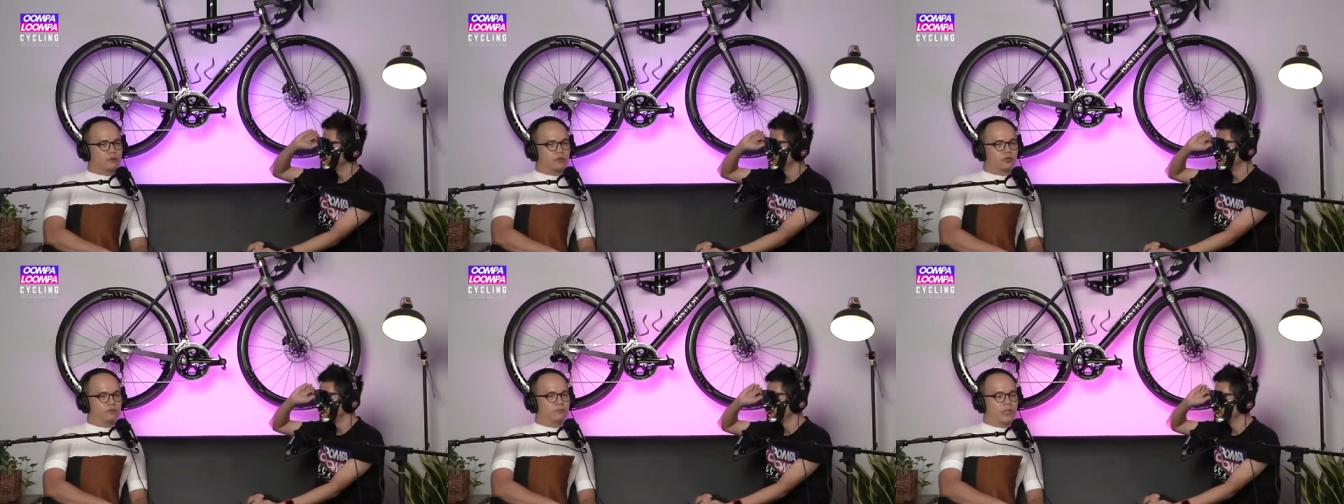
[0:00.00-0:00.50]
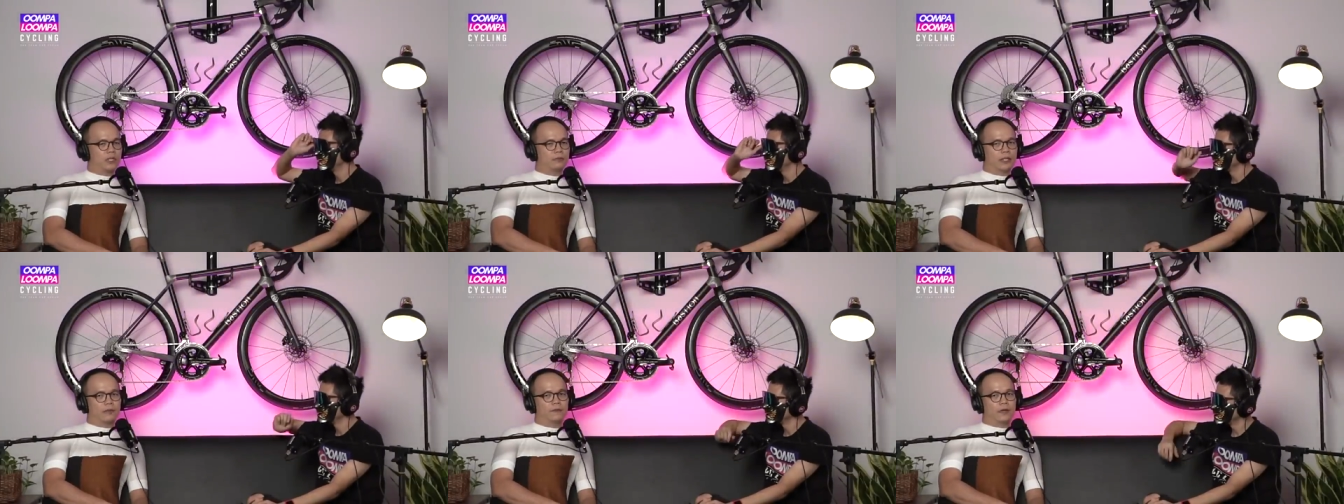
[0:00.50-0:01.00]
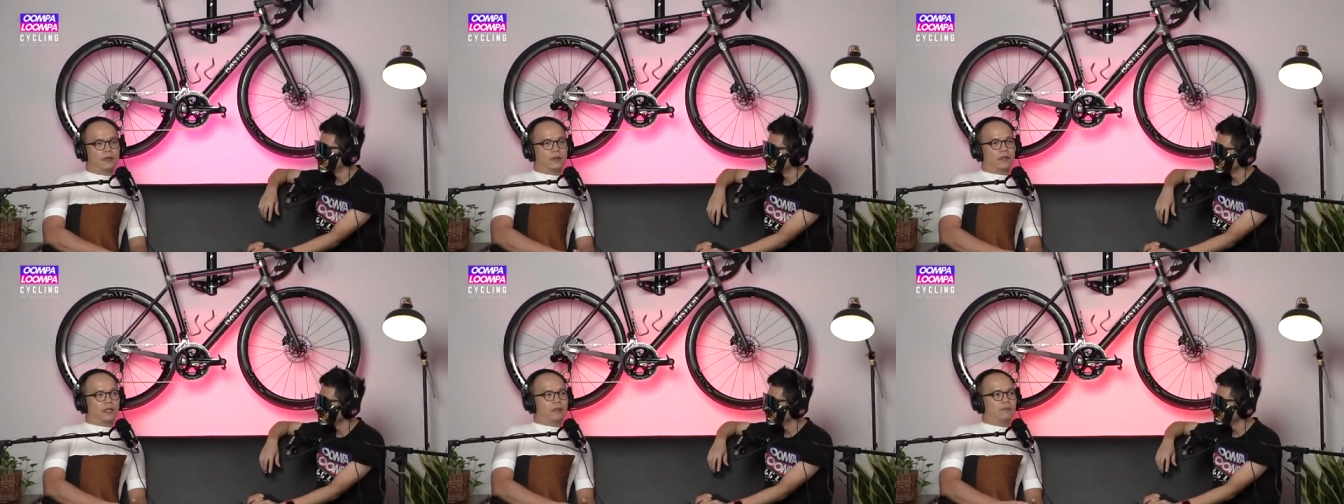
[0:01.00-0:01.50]
was superb. La.
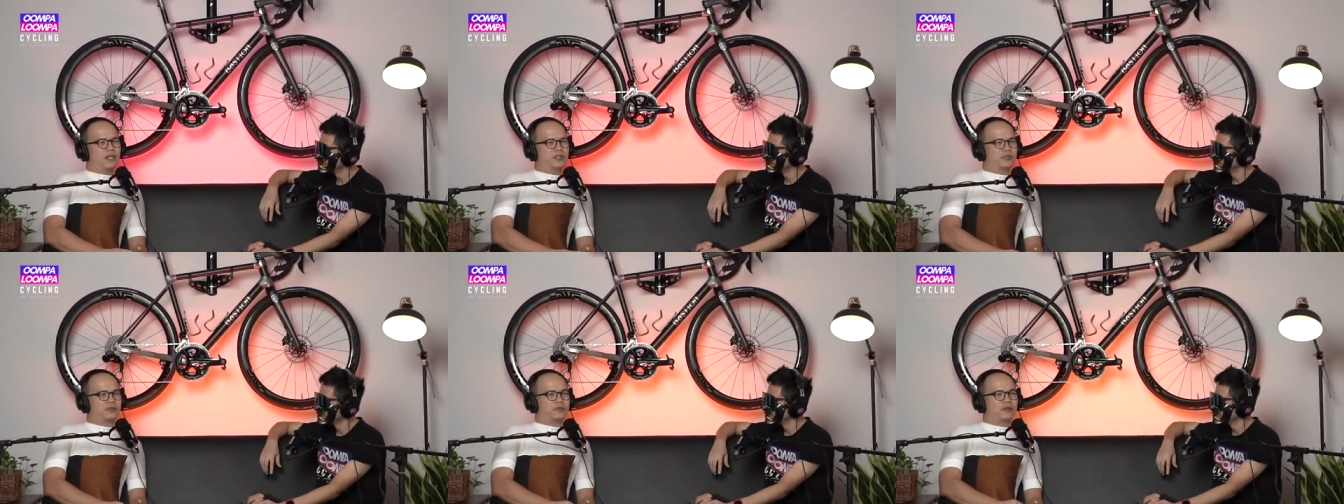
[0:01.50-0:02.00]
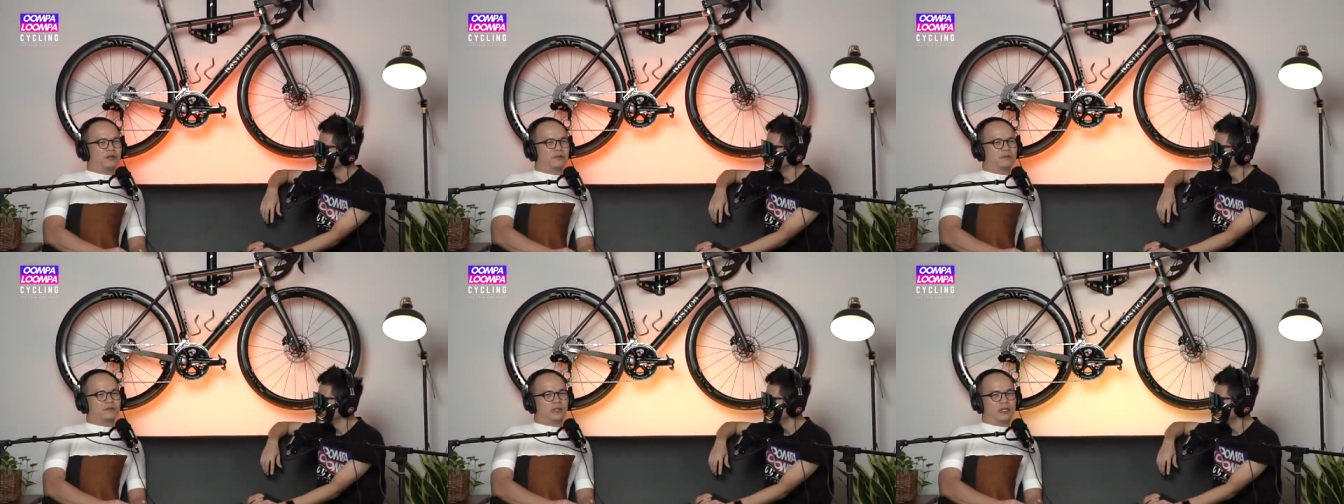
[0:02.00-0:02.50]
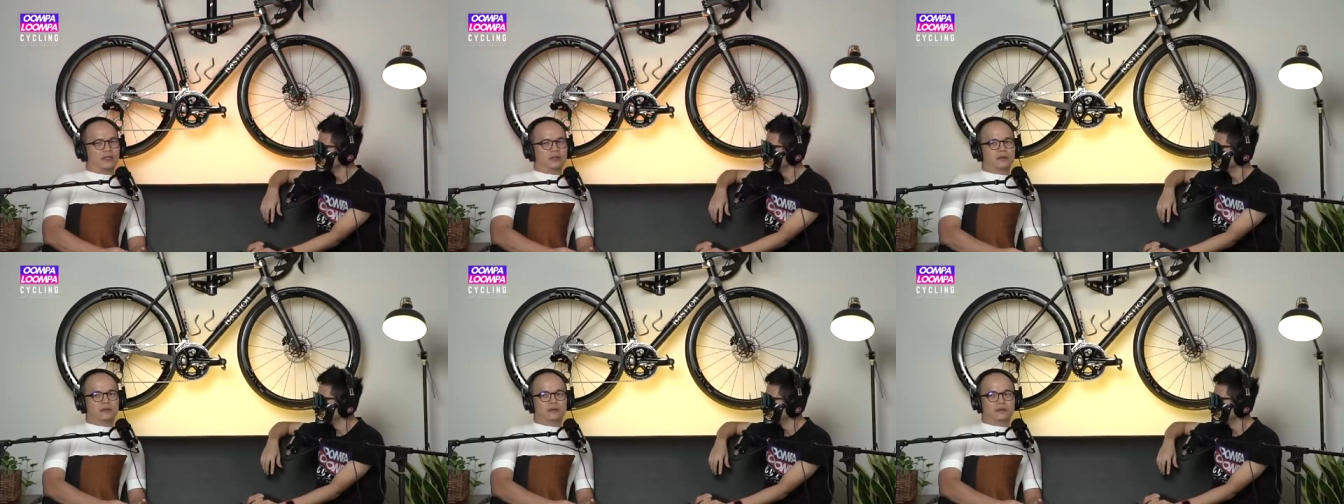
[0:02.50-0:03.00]
I managed to clock like
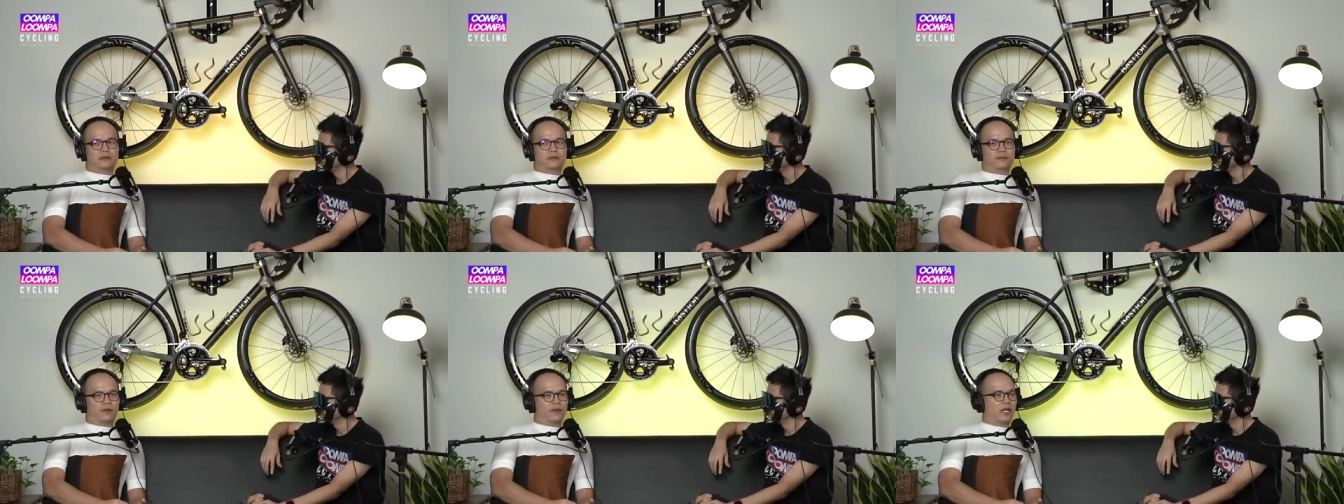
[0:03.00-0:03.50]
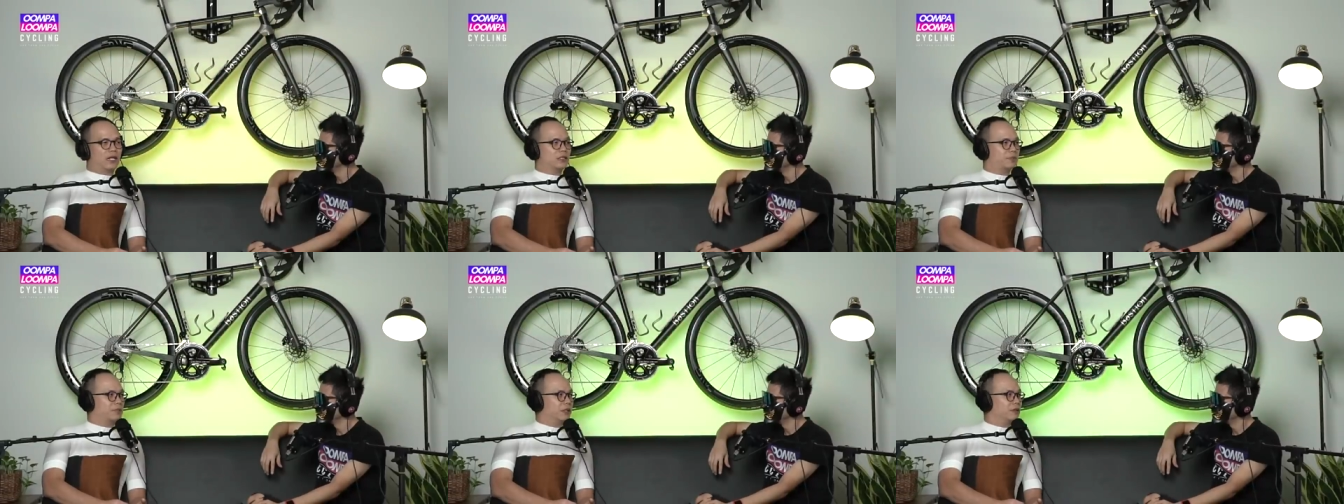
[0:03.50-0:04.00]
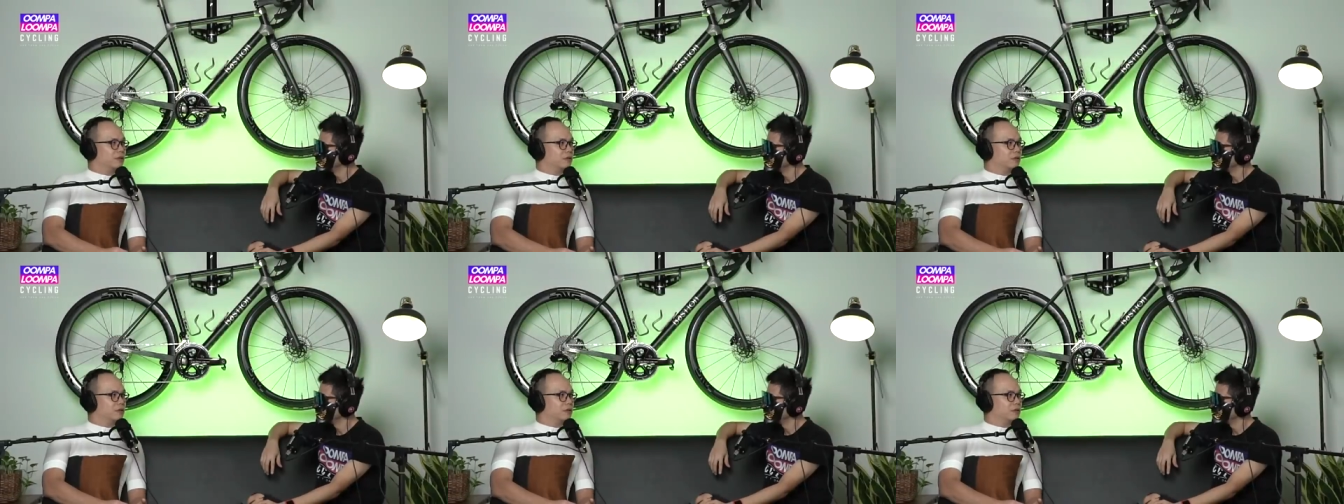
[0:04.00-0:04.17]
very high speed.